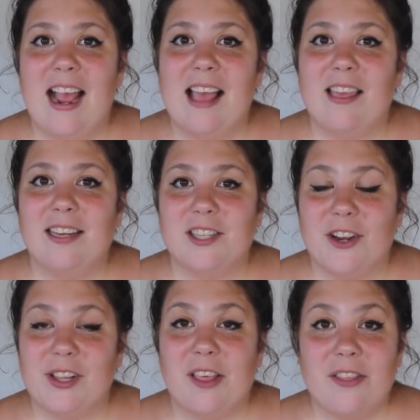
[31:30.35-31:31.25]
and then
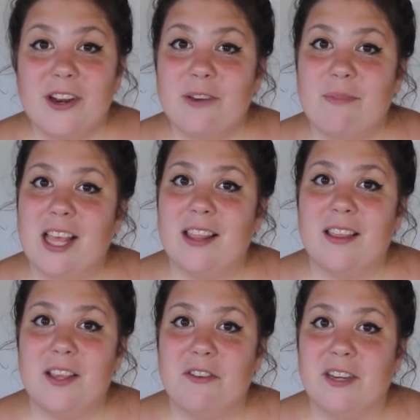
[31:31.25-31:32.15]
during the third
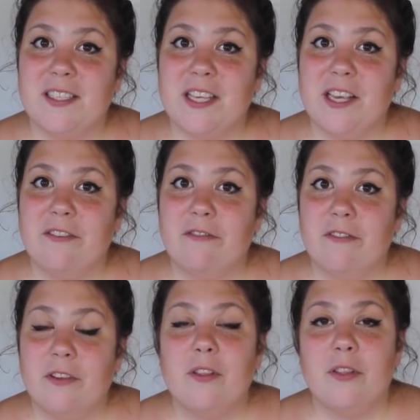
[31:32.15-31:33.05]
month you
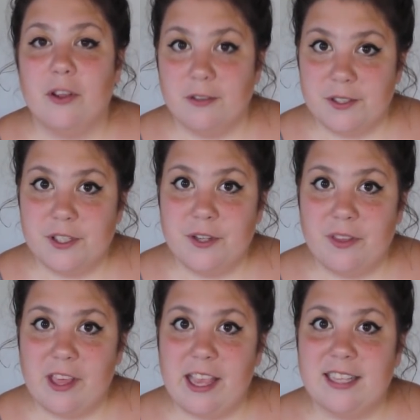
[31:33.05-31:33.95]
receive those two
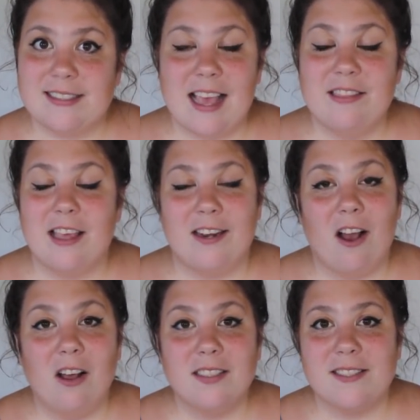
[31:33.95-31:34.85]
things, and then
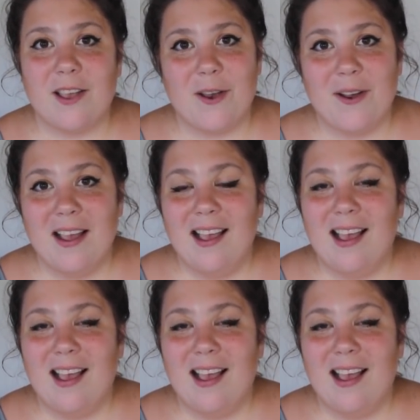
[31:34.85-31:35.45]
also